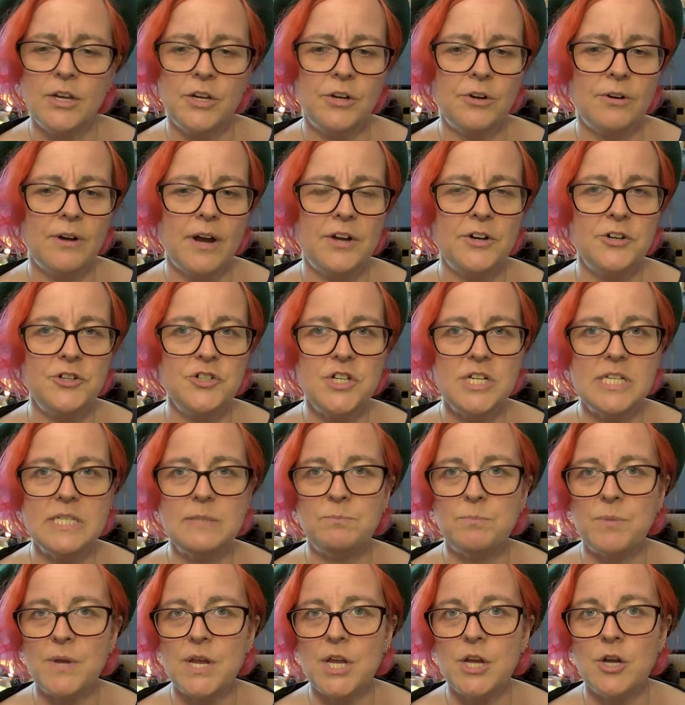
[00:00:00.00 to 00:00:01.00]
Your energy
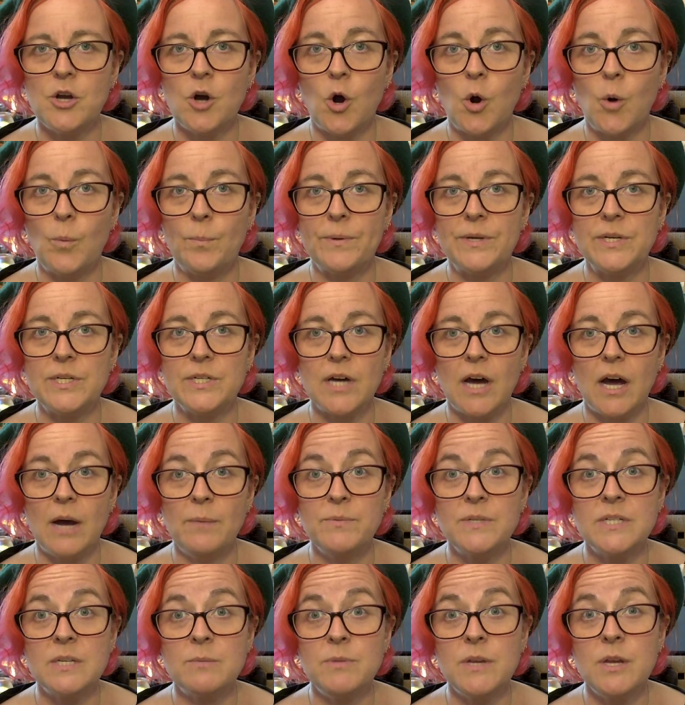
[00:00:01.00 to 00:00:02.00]
is being opened
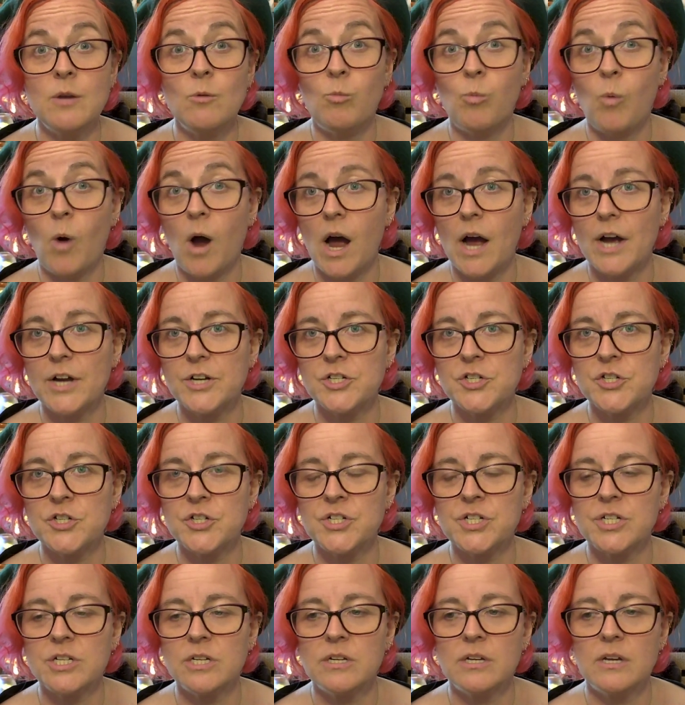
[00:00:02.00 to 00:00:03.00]
up to be
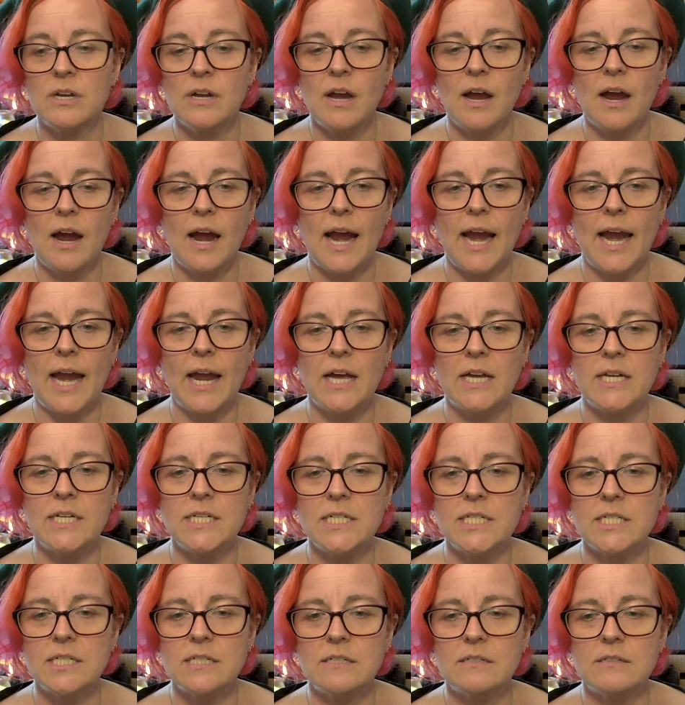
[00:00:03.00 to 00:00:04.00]
washed.
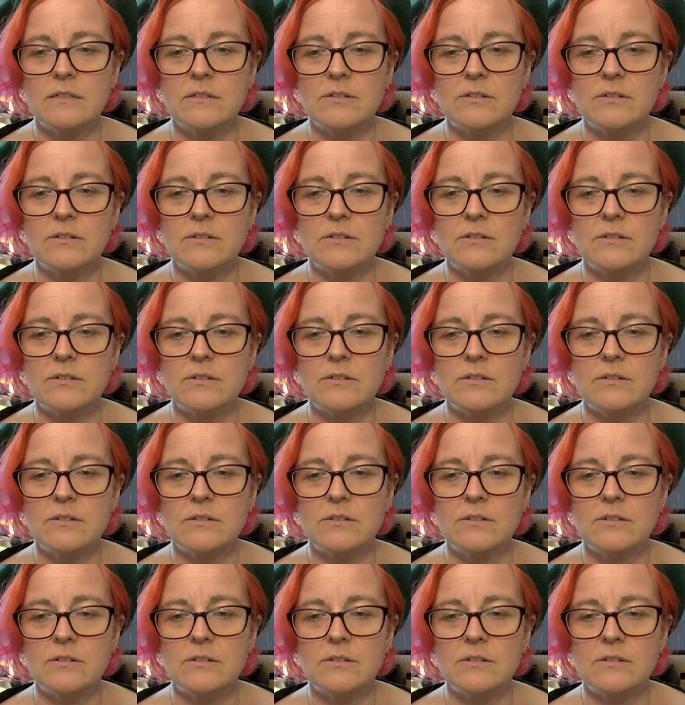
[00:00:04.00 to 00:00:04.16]
And